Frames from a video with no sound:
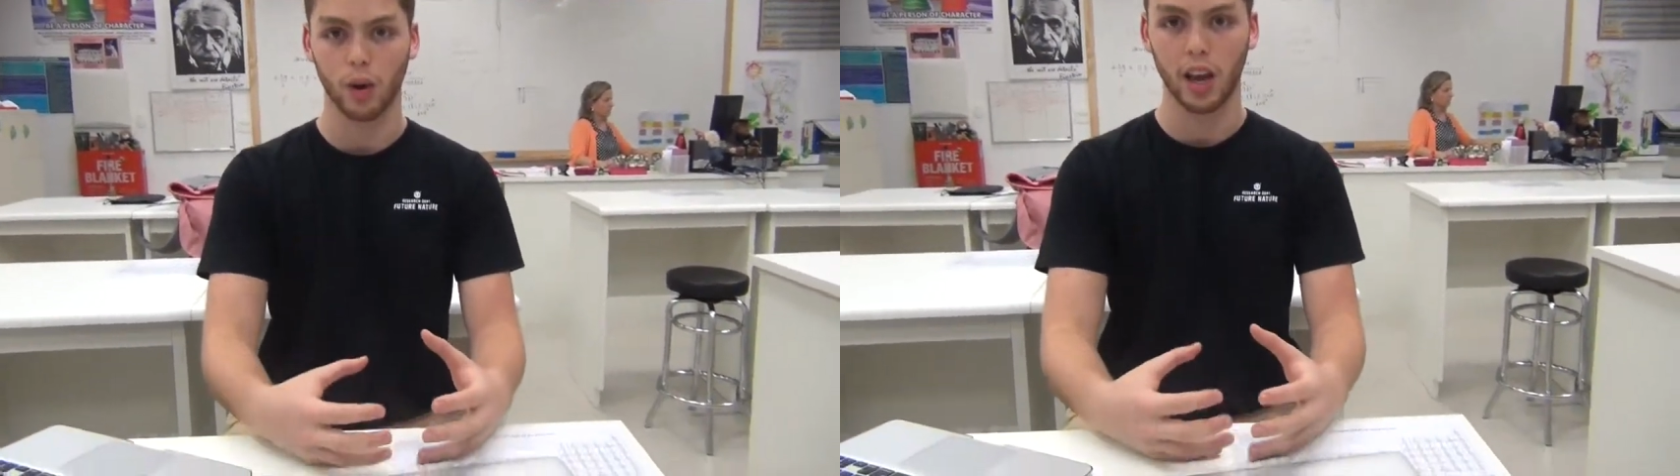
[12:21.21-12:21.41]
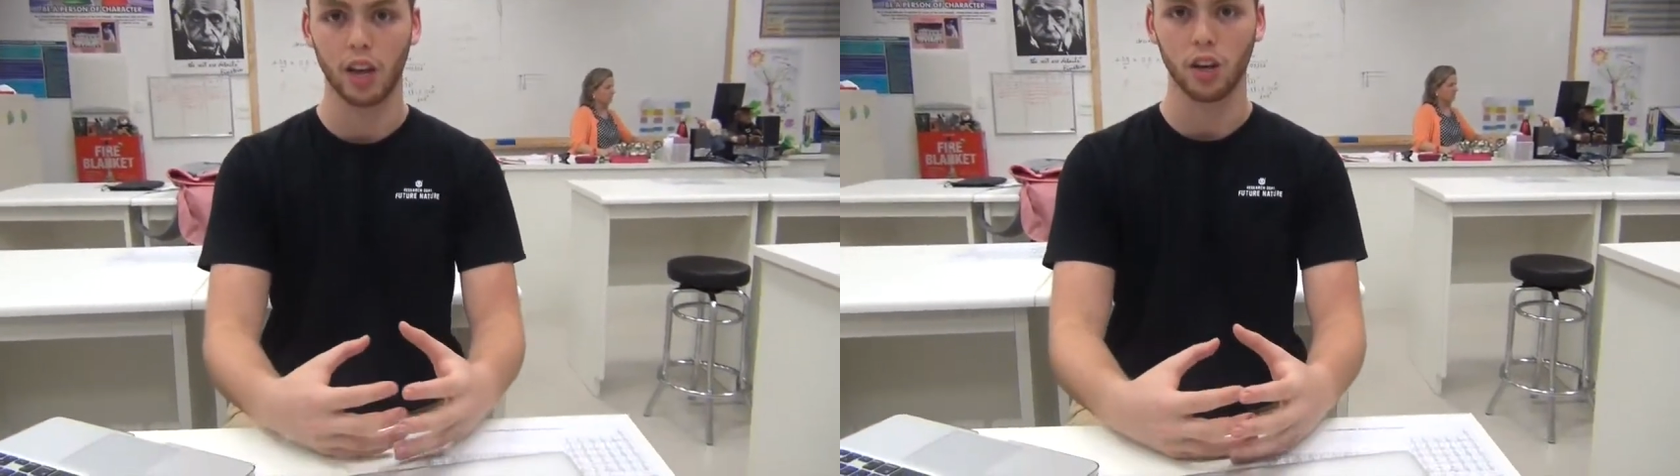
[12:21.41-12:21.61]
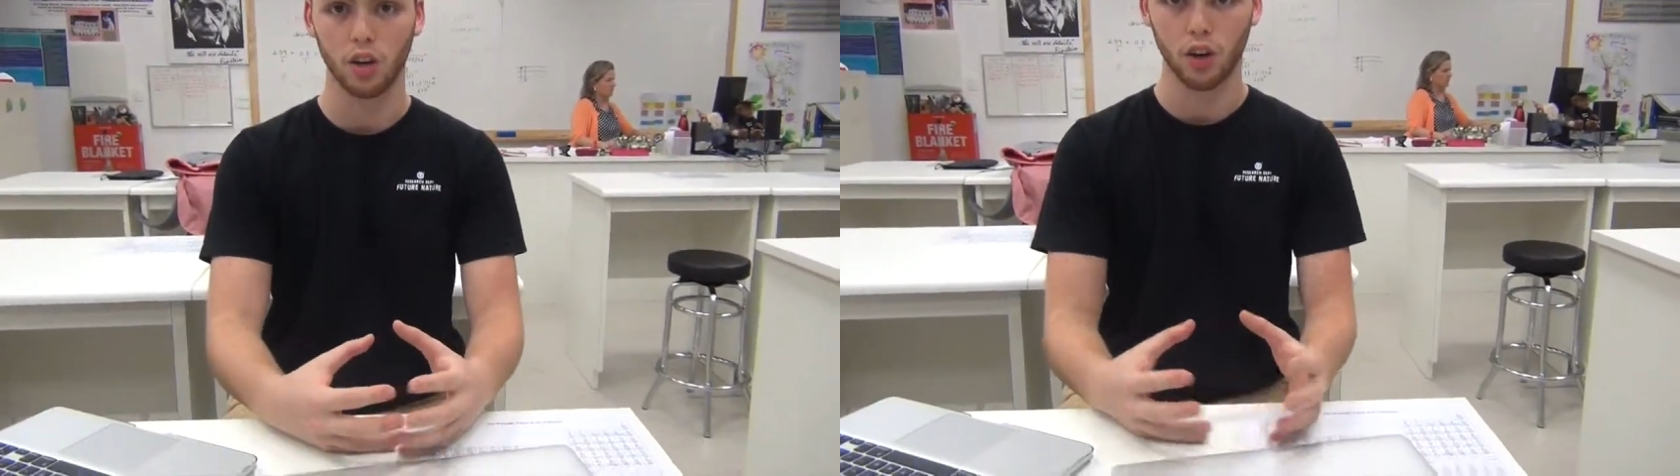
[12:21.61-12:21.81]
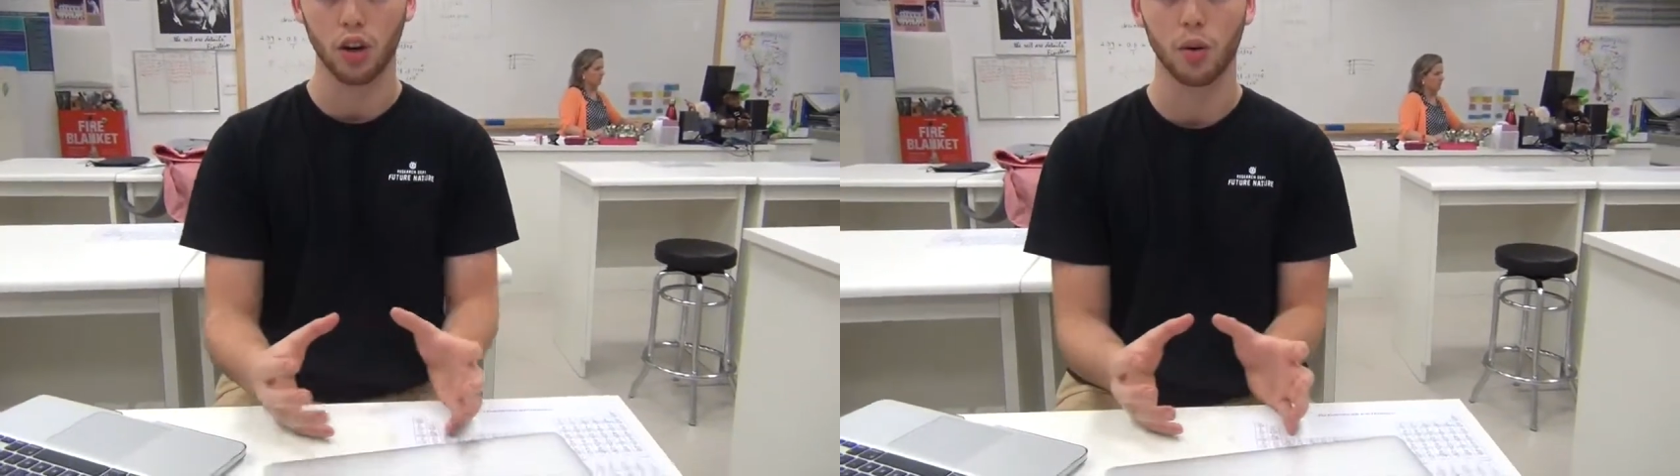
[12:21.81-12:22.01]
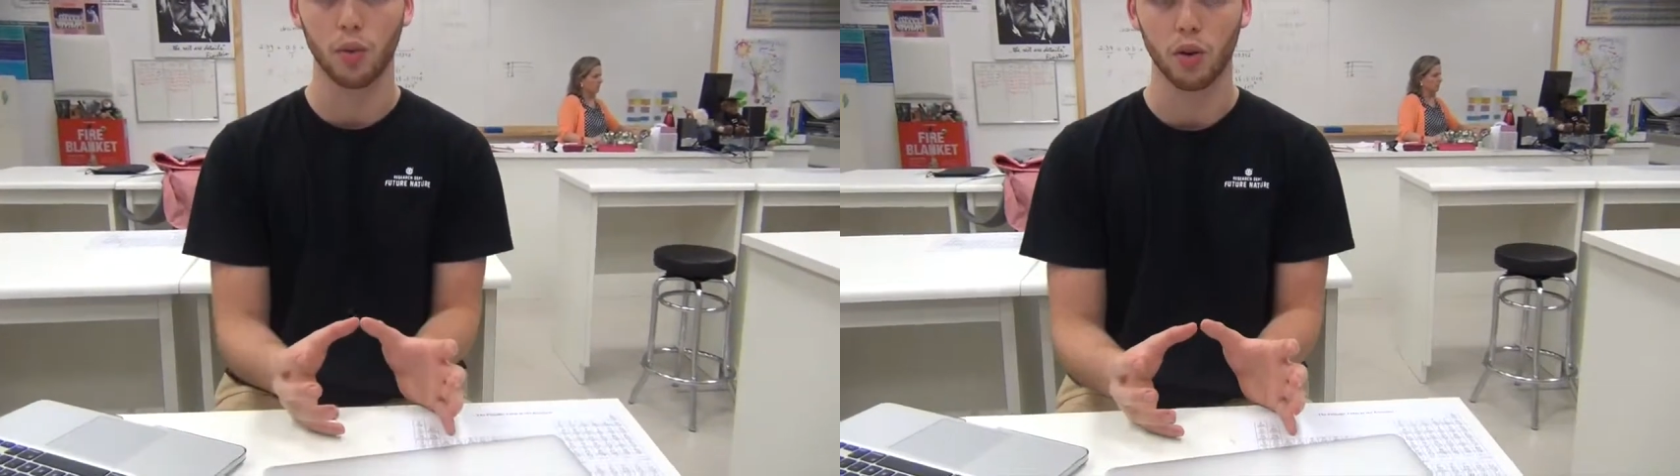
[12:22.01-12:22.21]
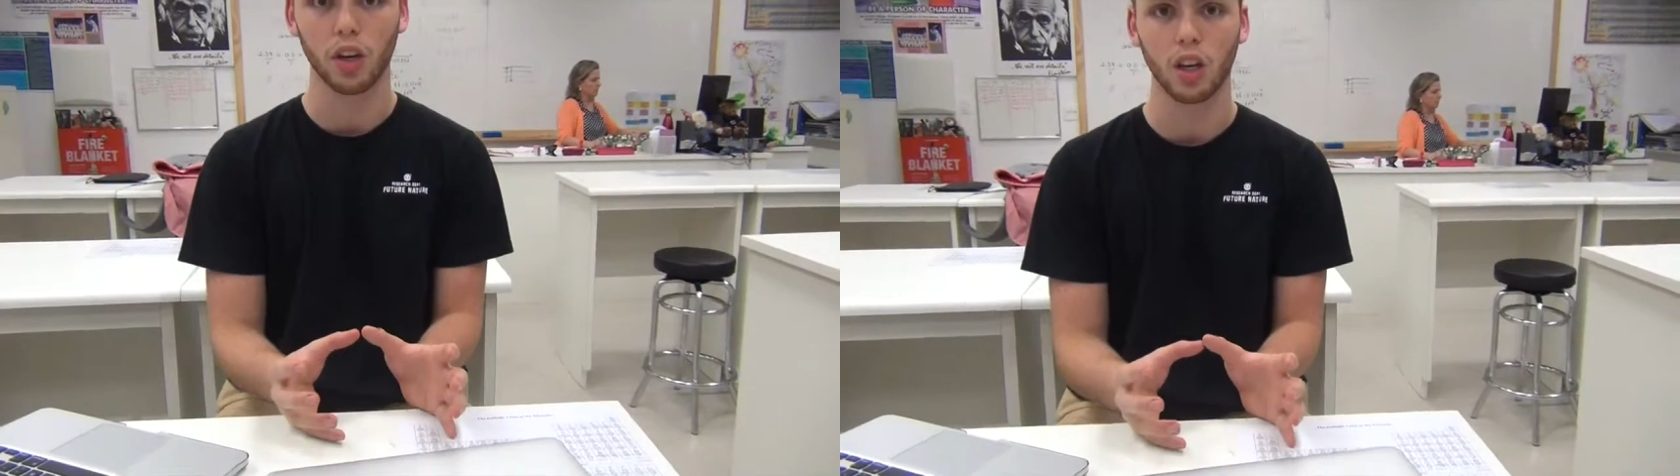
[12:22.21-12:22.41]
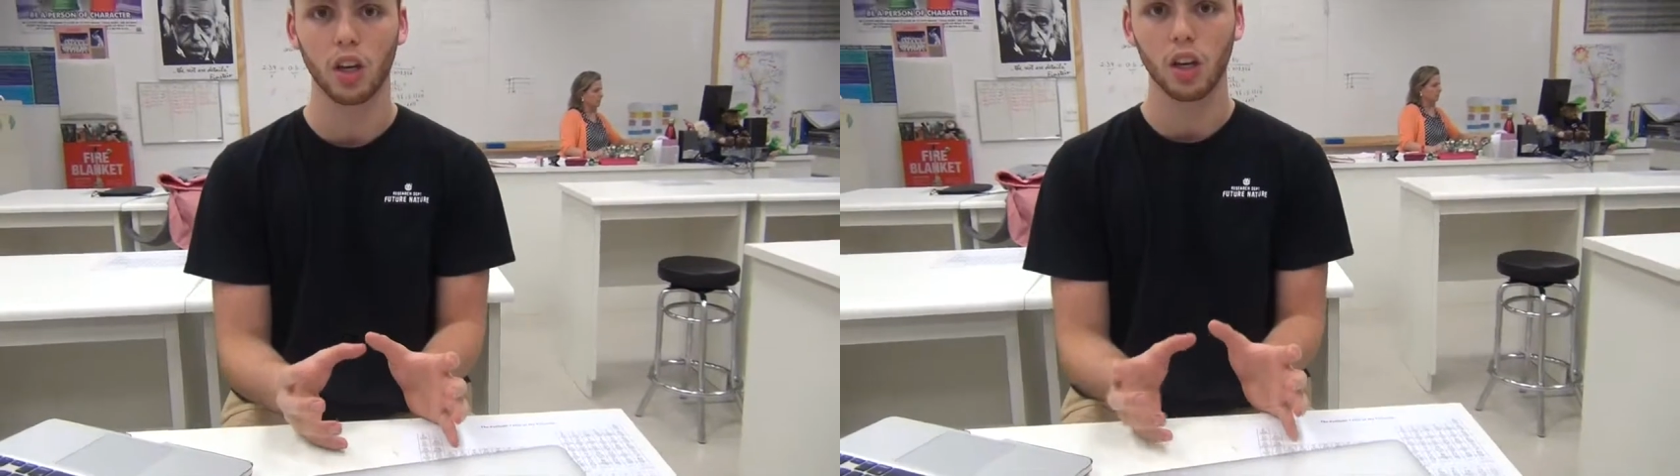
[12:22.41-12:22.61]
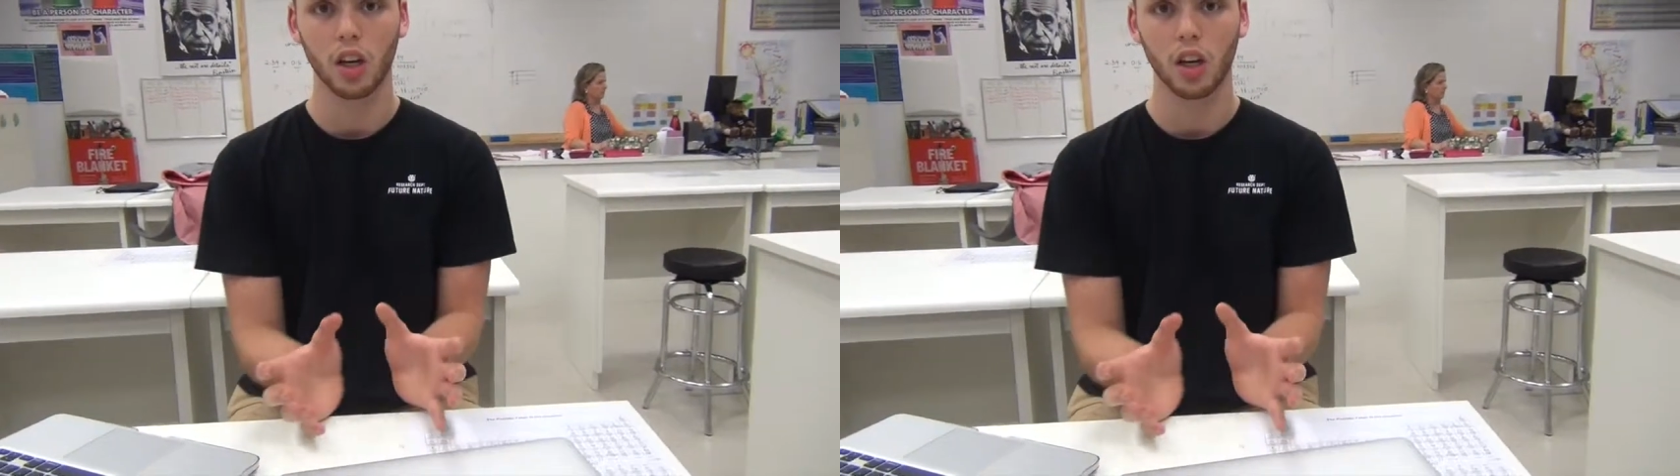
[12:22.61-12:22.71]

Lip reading: way your community